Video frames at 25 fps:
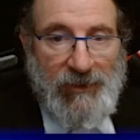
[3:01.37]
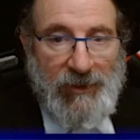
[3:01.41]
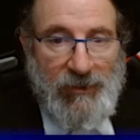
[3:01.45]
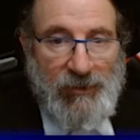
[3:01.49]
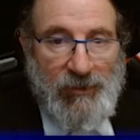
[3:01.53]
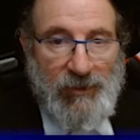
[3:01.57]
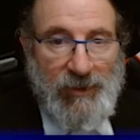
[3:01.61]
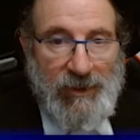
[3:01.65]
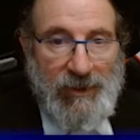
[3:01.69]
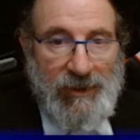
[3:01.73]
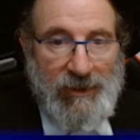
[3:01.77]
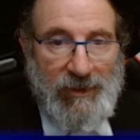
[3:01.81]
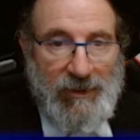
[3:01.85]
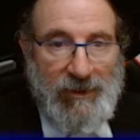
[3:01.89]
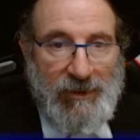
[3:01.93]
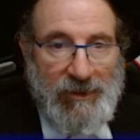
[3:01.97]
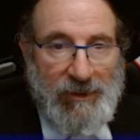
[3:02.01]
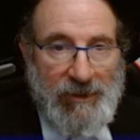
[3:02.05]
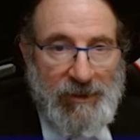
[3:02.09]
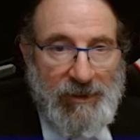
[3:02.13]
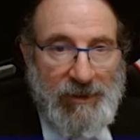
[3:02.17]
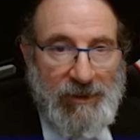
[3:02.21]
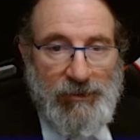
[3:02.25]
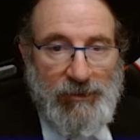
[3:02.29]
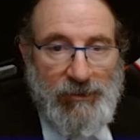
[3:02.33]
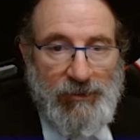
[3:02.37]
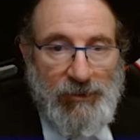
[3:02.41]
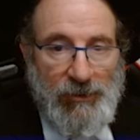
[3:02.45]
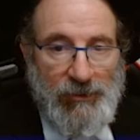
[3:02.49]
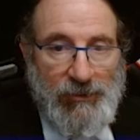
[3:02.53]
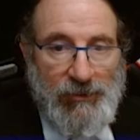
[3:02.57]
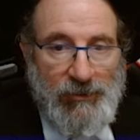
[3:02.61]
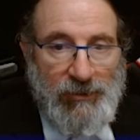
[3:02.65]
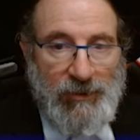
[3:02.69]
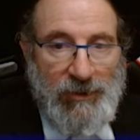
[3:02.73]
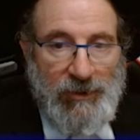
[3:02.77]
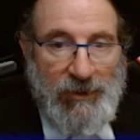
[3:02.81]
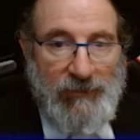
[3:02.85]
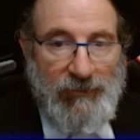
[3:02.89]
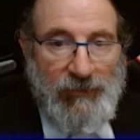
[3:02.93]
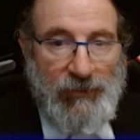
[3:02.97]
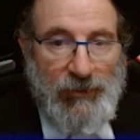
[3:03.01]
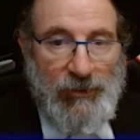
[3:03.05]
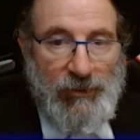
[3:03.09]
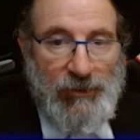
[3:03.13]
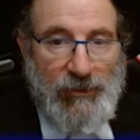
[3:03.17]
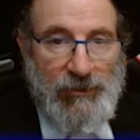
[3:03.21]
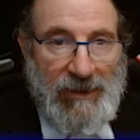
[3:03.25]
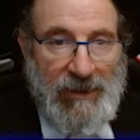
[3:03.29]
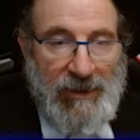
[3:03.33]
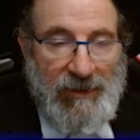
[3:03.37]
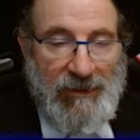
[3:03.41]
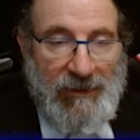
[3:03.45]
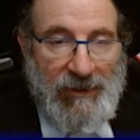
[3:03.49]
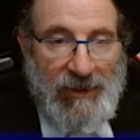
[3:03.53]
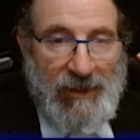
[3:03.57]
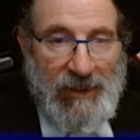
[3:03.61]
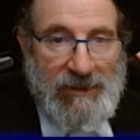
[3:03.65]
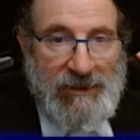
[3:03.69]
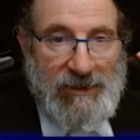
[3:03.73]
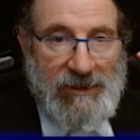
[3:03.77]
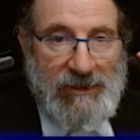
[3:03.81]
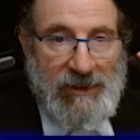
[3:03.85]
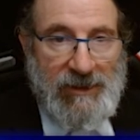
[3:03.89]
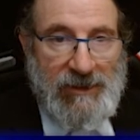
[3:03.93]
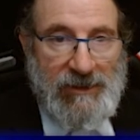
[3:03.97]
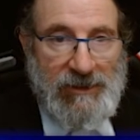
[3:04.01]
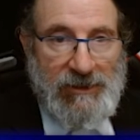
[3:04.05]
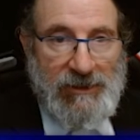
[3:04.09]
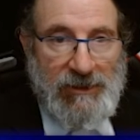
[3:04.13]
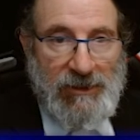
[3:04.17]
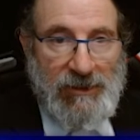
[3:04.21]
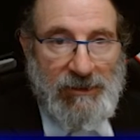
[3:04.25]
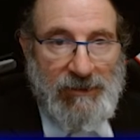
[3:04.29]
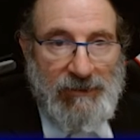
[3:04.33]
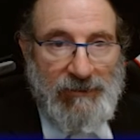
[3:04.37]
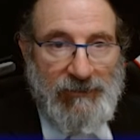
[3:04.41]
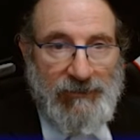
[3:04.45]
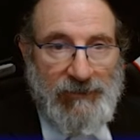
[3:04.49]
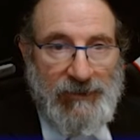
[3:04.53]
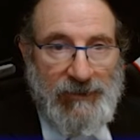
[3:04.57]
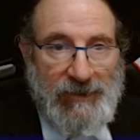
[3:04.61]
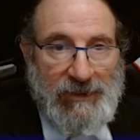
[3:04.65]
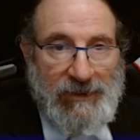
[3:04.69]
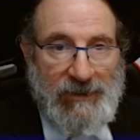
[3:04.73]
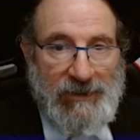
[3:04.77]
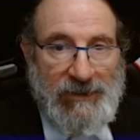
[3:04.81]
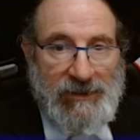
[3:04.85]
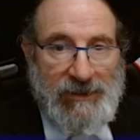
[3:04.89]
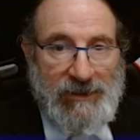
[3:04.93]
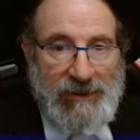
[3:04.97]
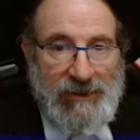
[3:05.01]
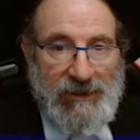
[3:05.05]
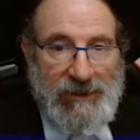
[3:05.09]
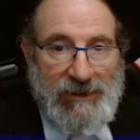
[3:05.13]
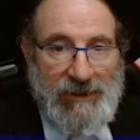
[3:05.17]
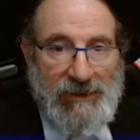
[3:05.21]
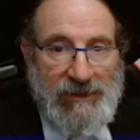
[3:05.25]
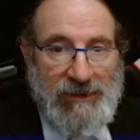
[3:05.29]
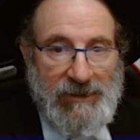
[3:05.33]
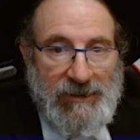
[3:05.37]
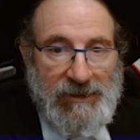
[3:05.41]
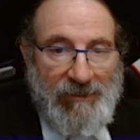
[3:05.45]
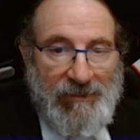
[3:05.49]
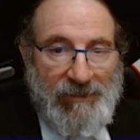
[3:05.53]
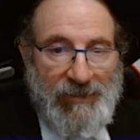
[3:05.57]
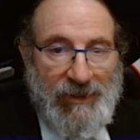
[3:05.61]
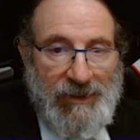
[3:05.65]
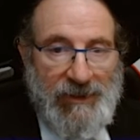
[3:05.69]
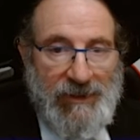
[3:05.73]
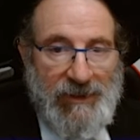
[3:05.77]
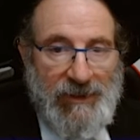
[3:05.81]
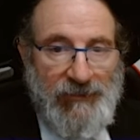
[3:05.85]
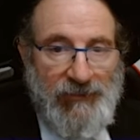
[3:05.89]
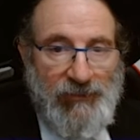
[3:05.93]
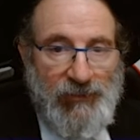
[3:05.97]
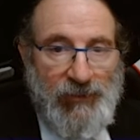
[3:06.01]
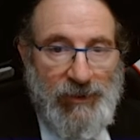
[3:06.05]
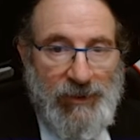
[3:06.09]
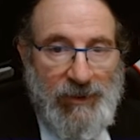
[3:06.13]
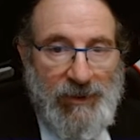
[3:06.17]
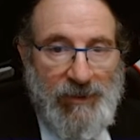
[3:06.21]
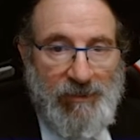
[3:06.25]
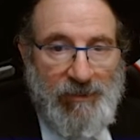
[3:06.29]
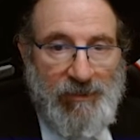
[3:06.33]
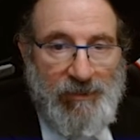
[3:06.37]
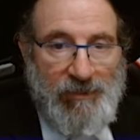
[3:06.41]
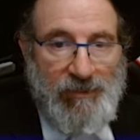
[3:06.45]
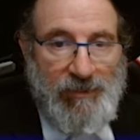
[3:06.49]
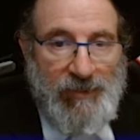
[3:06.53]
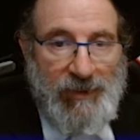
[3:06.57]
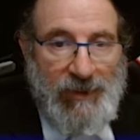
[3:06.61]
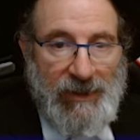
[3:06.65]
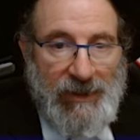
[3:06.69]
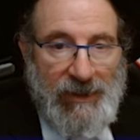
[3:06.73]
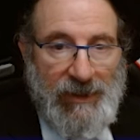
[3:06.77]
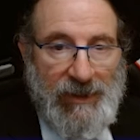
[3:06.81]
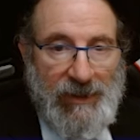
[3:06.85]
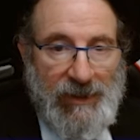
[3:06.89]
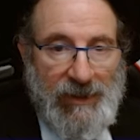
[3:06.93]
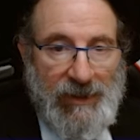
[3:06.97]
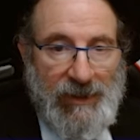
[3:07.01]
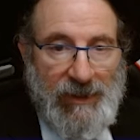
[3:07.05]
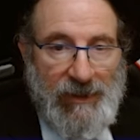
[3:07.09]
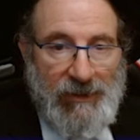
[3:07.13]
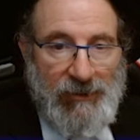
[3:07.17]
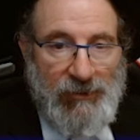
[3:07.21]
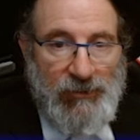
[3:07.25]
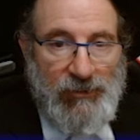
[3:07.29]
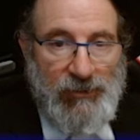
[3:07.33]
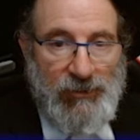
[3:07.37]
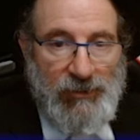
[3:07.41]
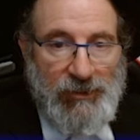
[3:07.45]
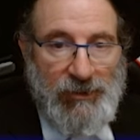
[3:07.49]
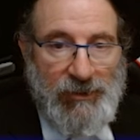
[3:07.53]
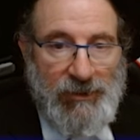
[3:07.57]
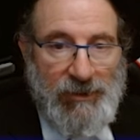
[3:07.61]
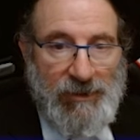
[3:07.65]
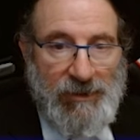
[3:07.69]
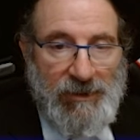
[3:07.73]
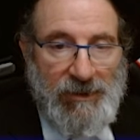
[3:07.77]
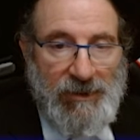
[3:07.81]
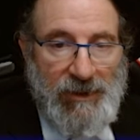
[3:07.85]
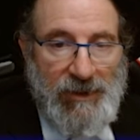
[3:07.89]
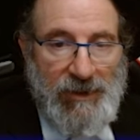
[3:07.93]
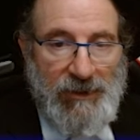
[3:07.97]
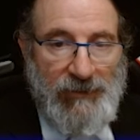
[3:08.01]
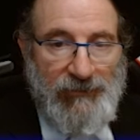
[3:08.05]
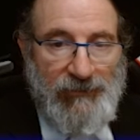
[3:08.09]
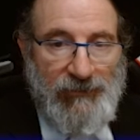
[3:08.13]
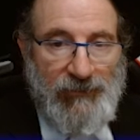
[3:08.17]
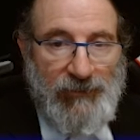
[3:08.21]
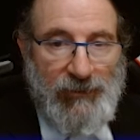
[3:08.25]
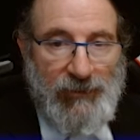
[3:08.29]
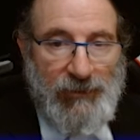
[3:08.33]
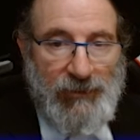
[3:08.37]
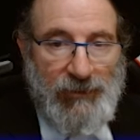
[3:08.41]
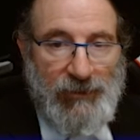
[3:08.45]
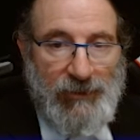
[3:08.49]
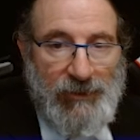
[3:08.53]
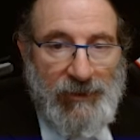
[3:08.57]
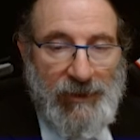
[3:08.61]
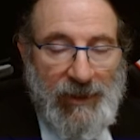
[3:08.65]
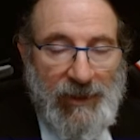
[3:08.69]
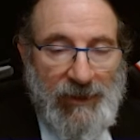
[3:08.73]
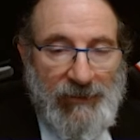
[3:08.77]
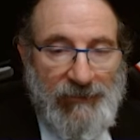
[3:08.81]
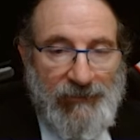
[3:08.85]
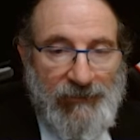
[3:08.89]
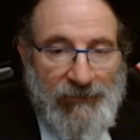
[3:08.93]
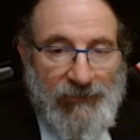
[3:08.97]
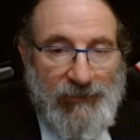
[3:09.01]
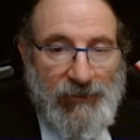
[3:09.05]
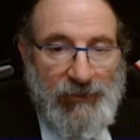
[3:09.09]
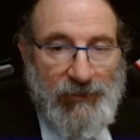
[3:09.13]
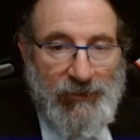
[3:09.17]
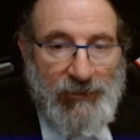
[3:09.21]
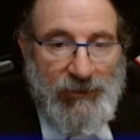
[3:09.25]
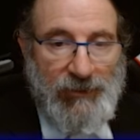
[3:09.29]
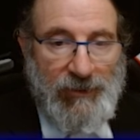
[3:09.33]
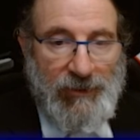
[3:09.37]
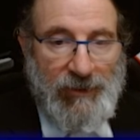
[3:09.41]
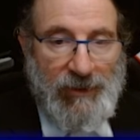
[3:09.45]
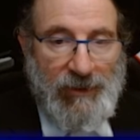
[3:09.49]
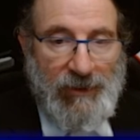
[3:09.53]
queen, not to give her the access of d6. But if we play rook e4, f4,